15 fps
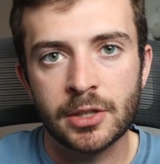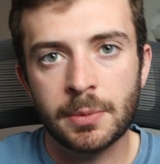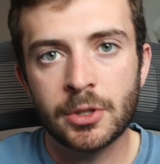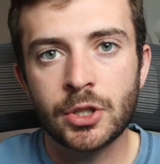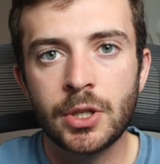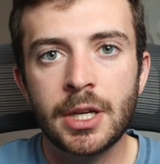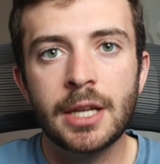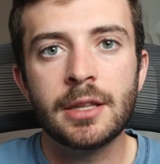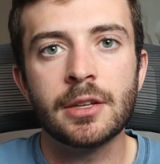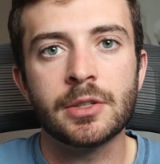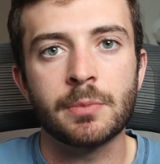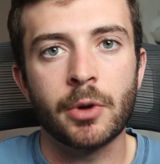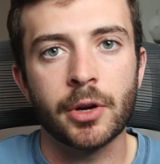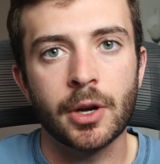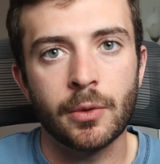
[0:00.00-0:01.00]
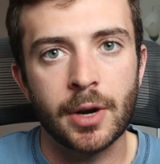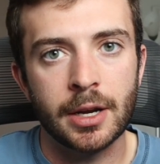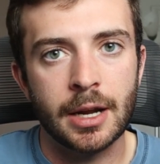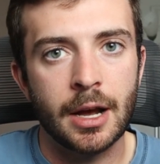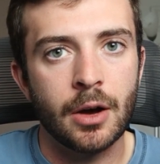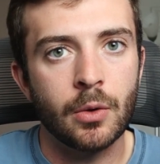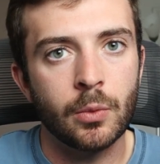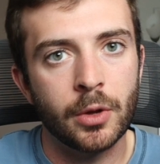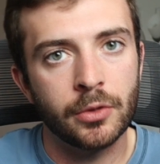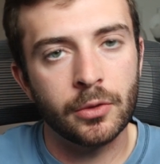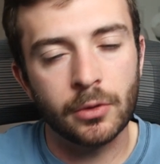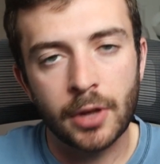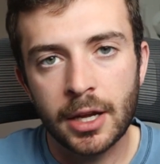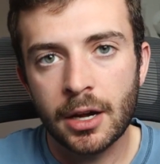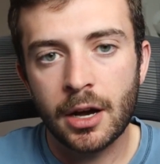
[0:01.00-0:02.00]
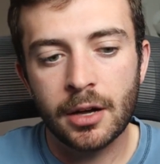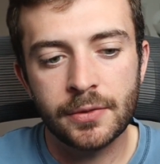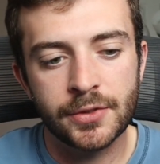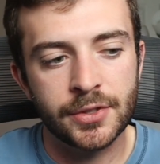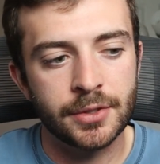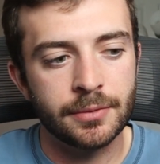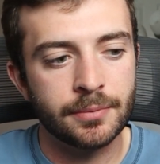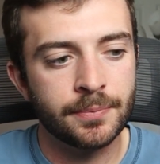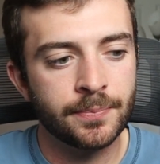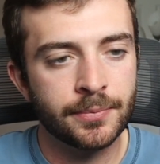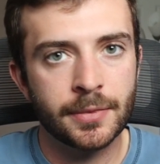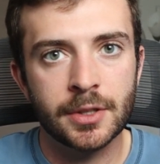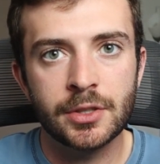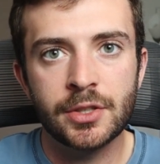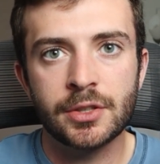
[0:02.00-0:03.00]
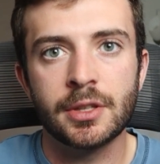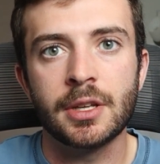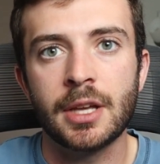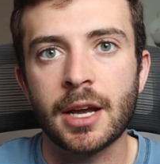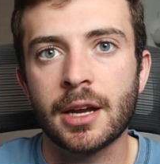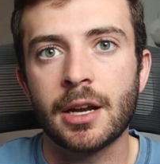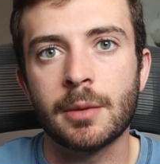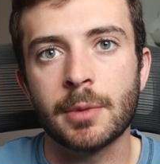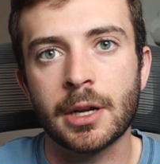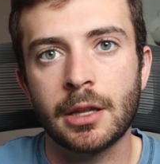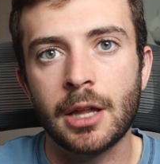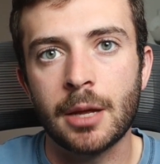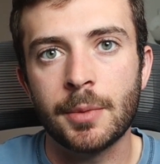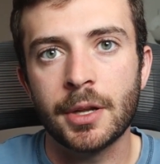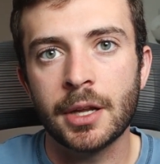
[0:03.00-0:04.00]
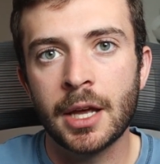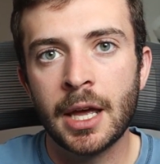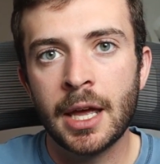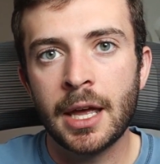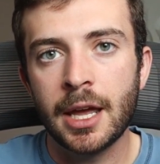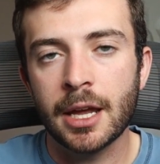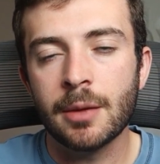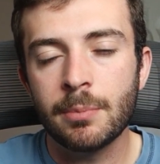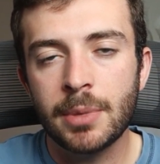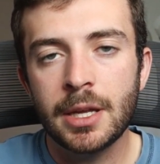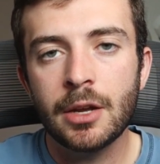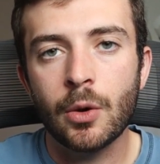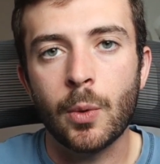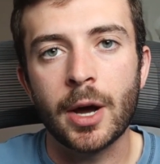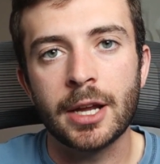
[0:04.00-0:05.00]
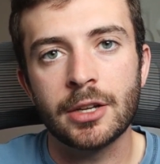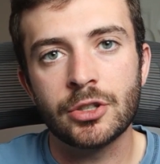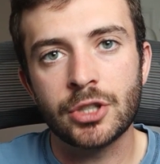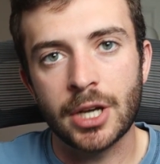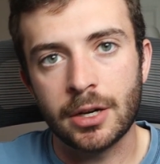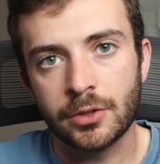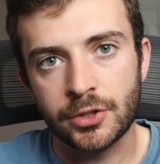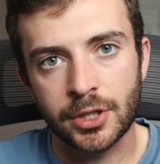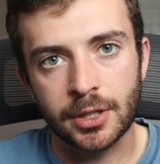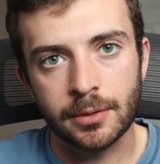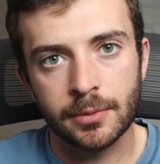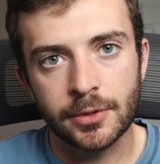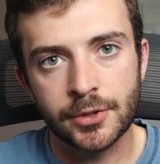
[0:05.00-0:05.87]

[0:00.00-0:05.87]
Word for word: Especially in this market right now with layoffs and just the economic climate, it can be quite challenging.